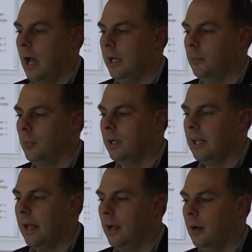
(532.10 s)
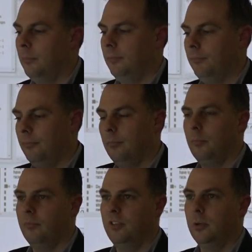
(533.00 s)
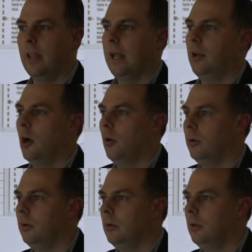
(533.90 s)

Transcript: I can bring that up, view that note.